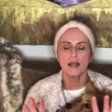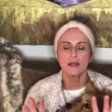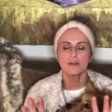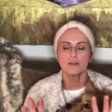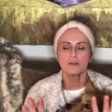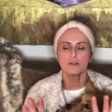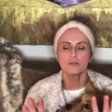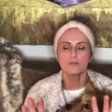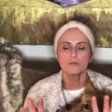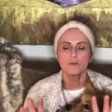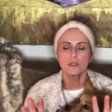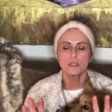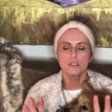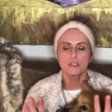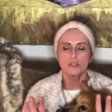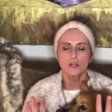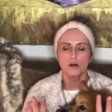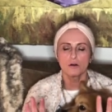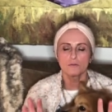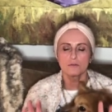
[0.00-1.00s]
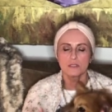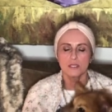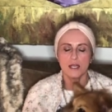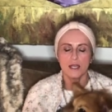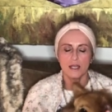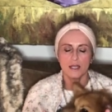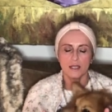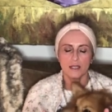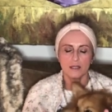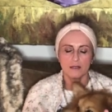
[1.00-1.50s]
that you've needed all
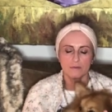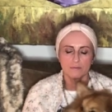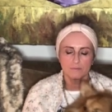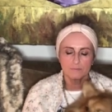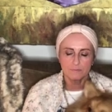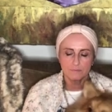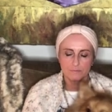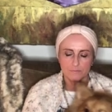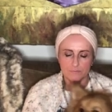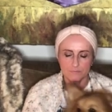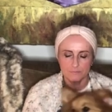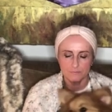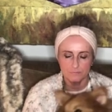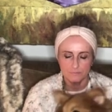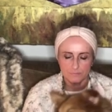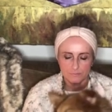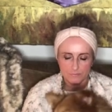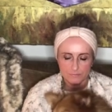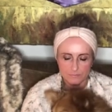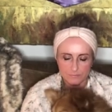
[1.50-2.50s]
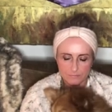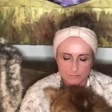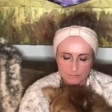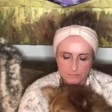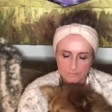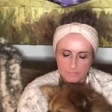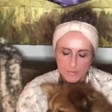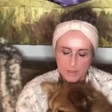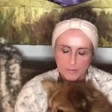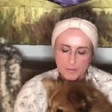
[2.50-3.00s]
day.
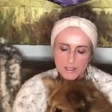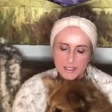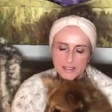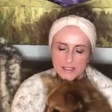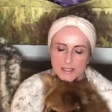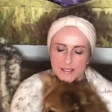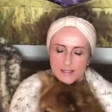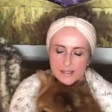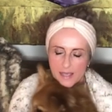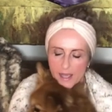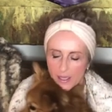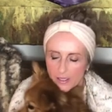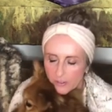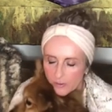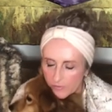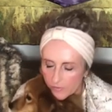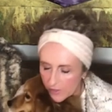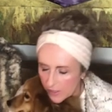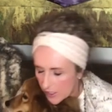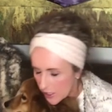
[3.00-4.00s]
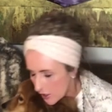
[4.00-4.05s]
Maybe it's a sigh you've needed